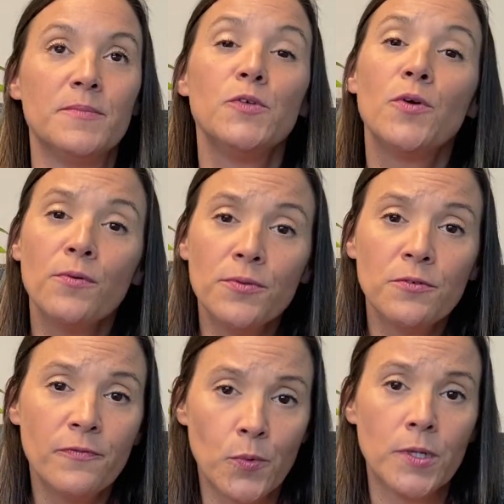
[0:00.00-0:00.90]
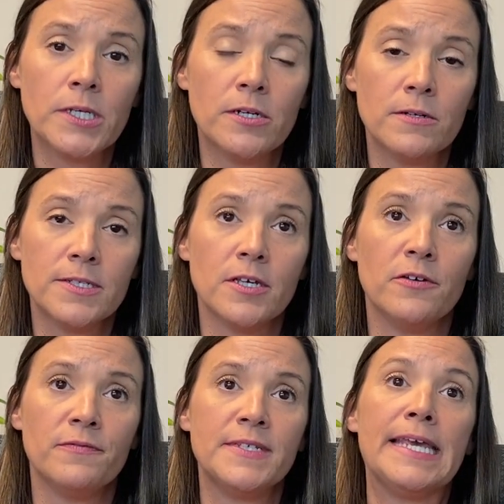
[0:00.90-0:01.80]
You go through 4 years
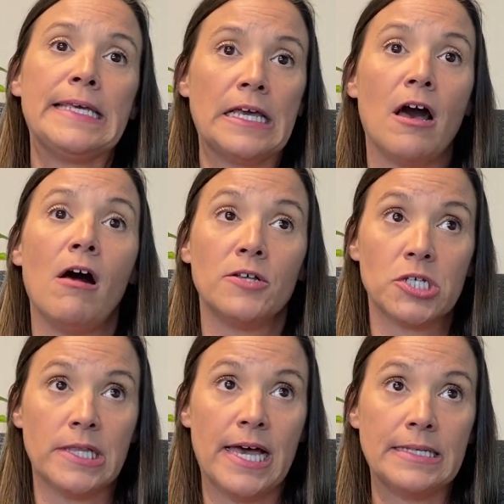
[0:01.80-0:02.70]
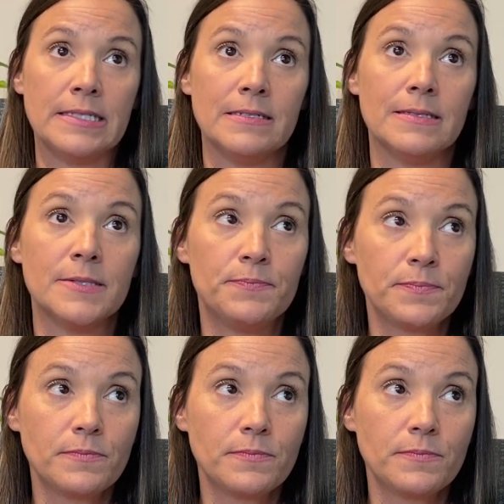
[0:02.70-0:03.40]
of taking college classes,